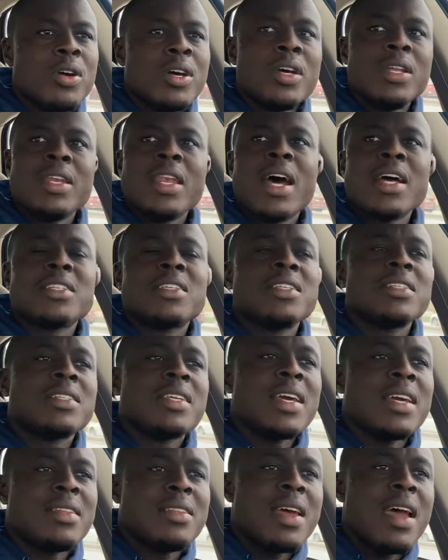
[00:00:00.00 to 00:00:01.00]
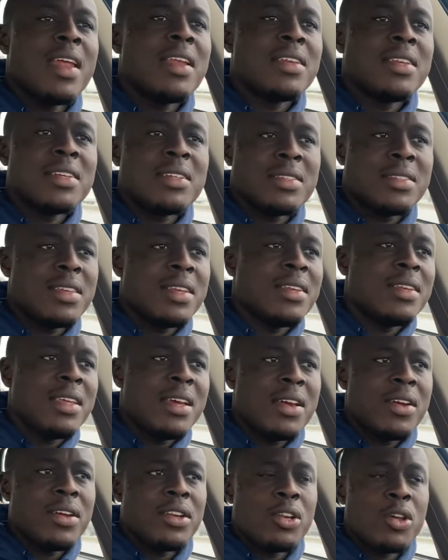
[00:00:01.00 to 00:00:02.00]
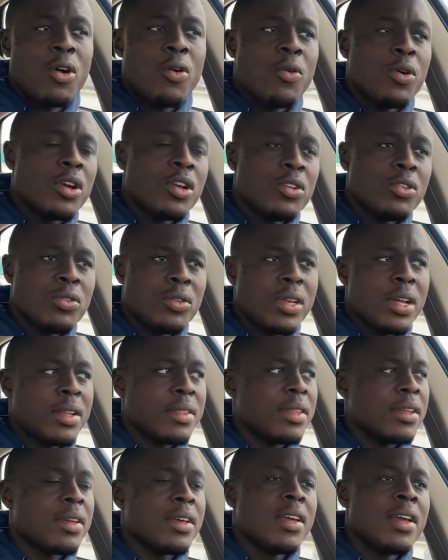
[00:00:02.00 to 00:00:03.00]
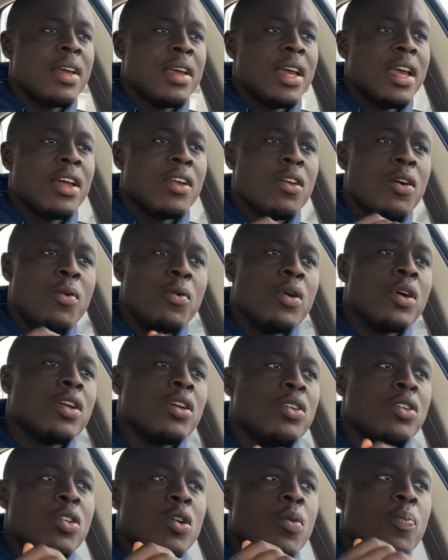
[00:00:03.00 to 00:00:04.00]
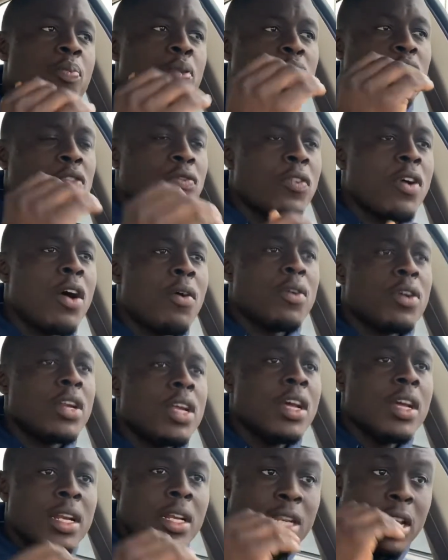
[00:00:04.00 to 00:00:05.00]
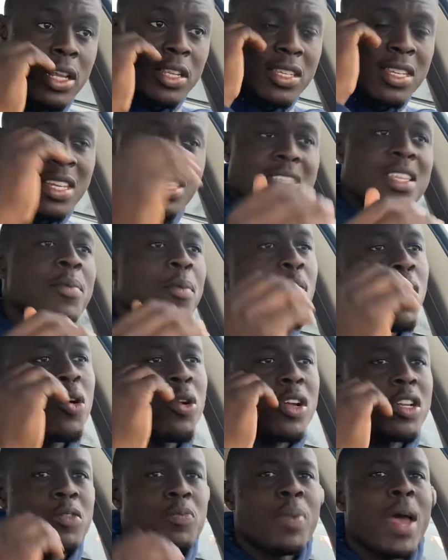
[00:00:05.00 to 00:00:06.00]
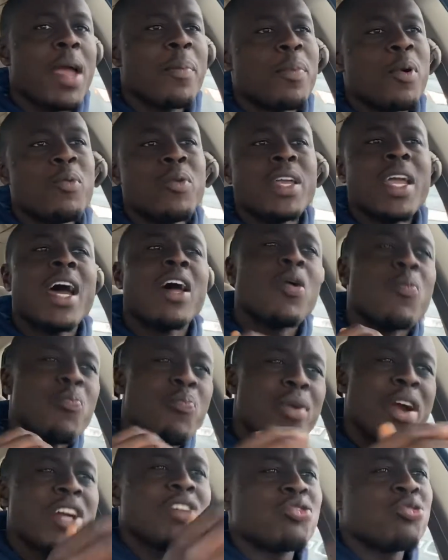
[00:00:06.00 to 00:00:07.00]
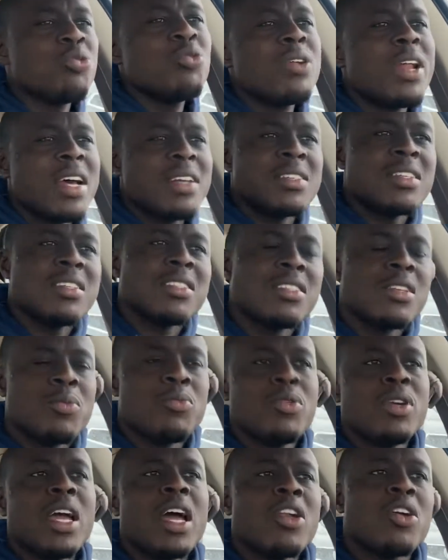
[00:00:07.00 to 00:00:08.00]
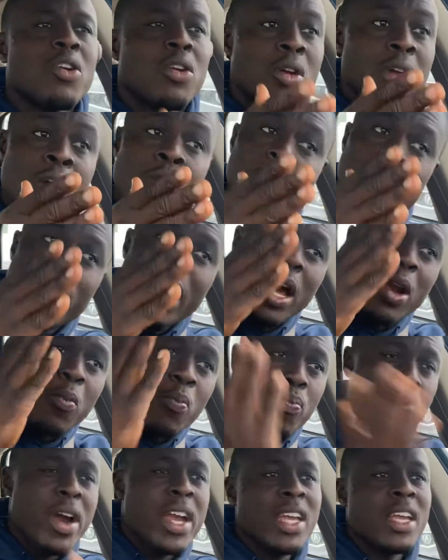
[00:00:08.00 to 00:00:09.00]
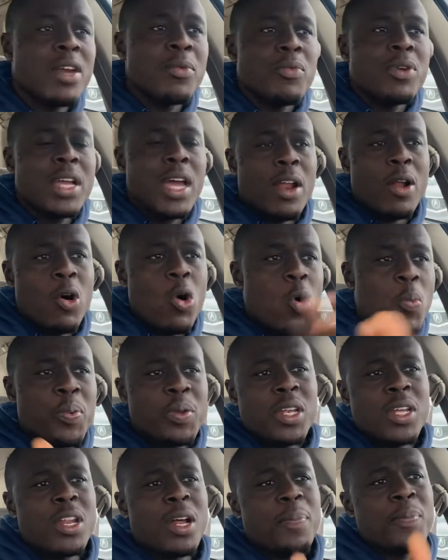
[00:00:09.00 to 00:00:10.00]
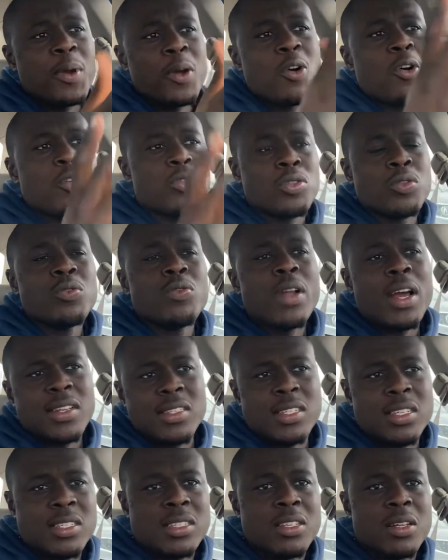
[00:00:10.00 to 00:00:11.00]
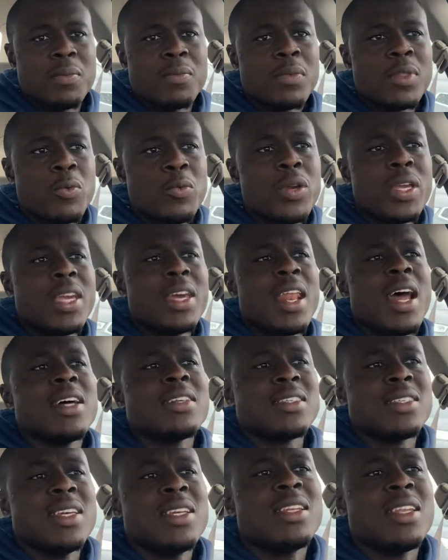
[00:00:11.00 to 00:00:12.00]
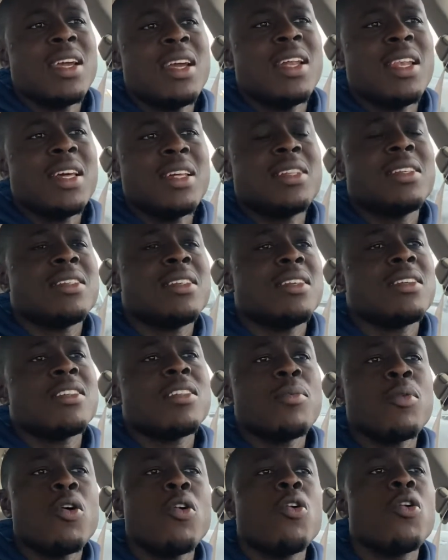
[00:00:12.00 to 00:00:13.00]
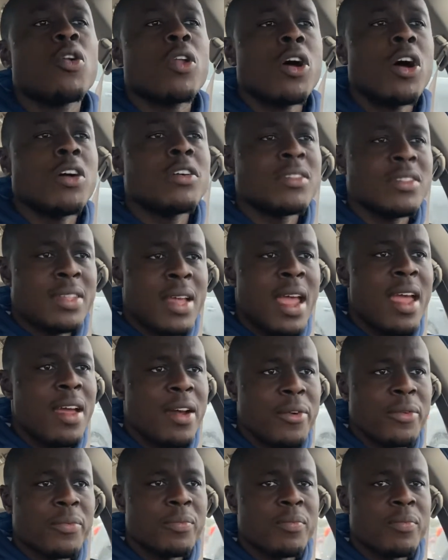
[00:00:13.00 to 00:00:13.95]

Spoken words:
Not just get that and just sit there and don't want to do nothing and don't want to, push forward. The system hold us back, but we got to break through that system. We got to break it. We got to open it up and go through that system. We cannot sit there and let the system hold us down.